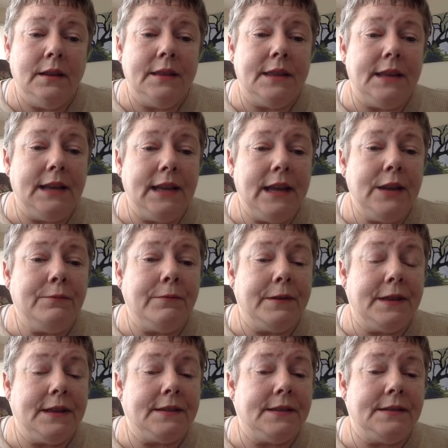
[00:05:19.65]
The need for
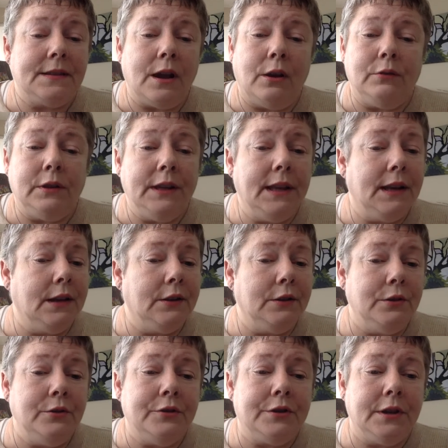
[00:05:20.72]
this is only an
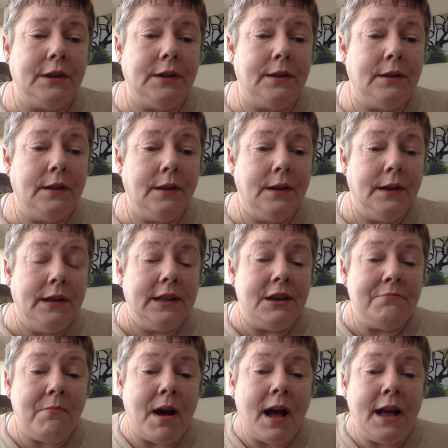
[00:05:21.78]
illusion, the
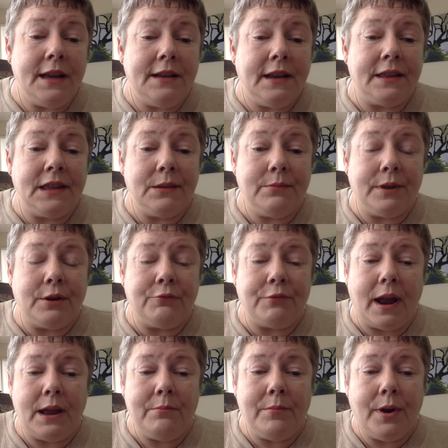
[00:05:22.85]
mind nothing but a
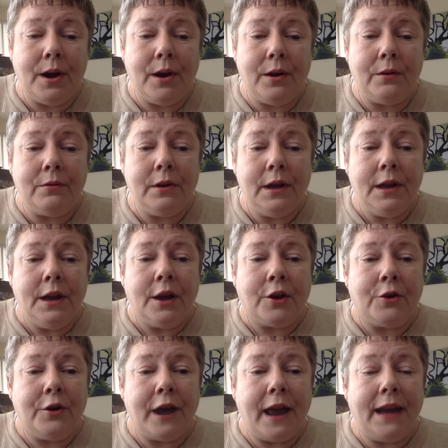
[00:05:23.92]
rainbow,
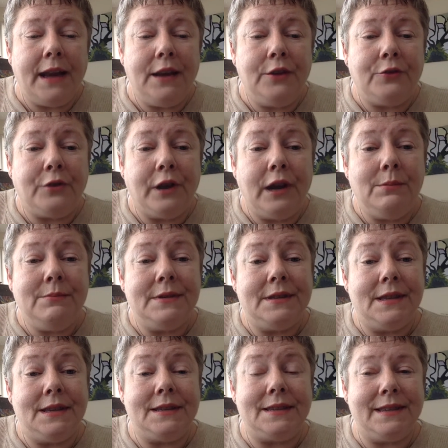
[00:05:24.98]
creating dreams
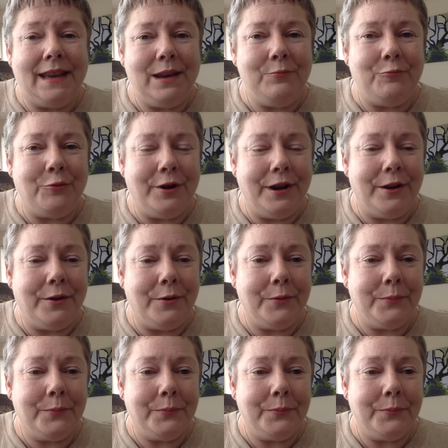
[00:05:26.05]
that seem real.